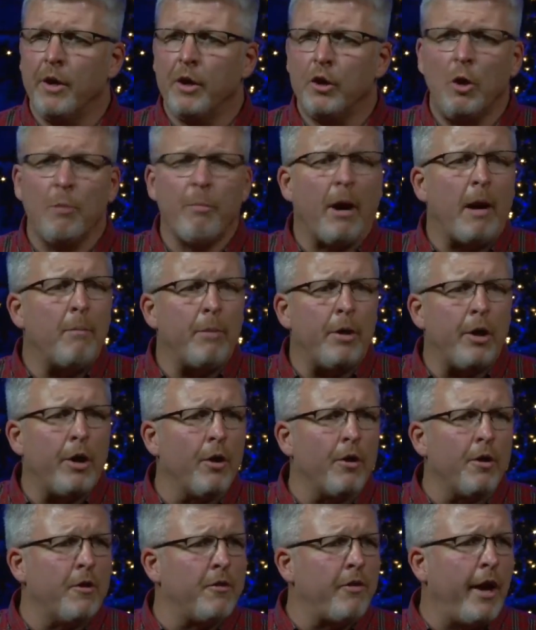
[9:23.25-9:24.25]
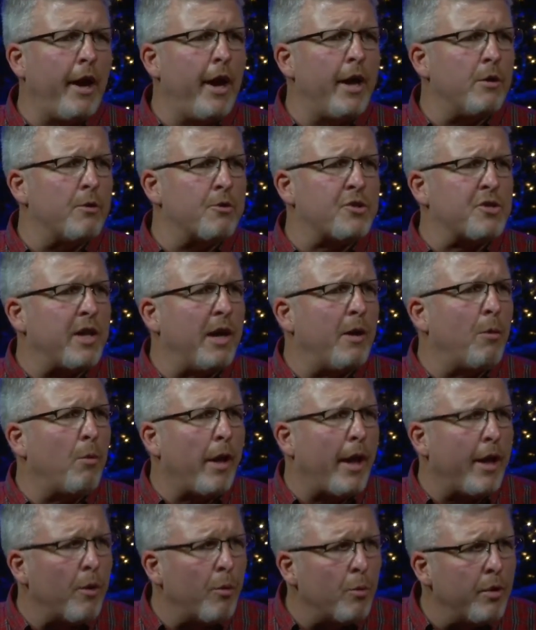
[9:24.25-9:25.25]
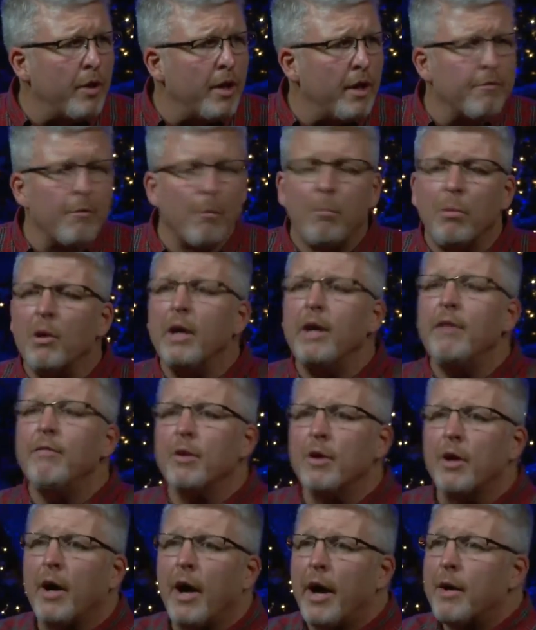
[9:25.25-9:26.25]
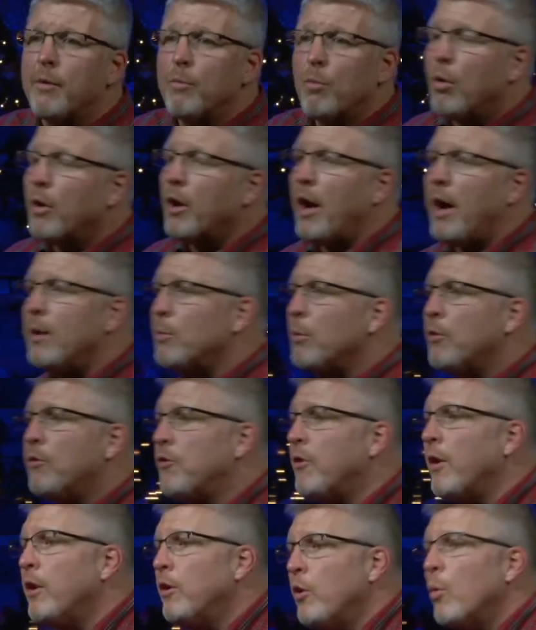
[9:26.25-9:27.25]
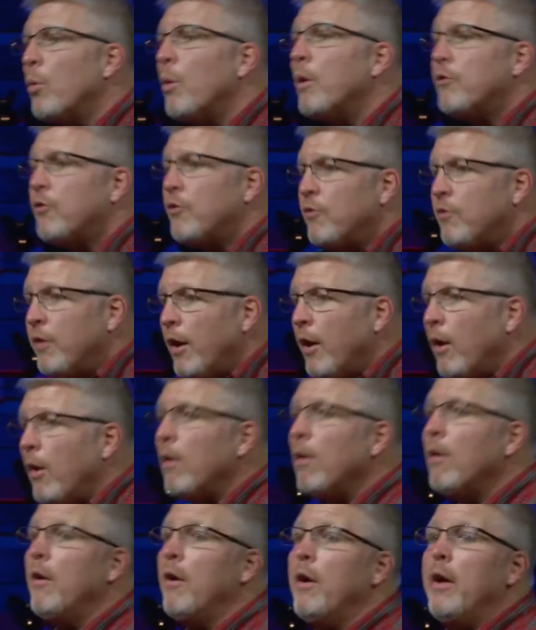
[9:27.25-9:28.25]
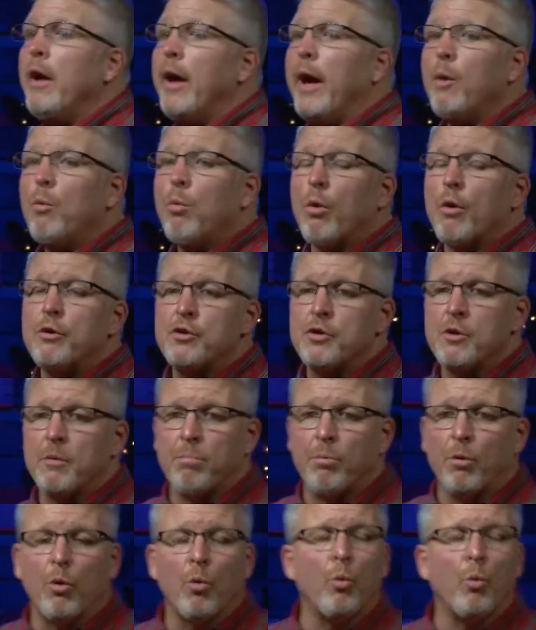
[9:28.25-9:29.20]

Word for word: You might be here today and you're saying, Well, I don't really even believe in God. Well, God would say, You are still a worshiper.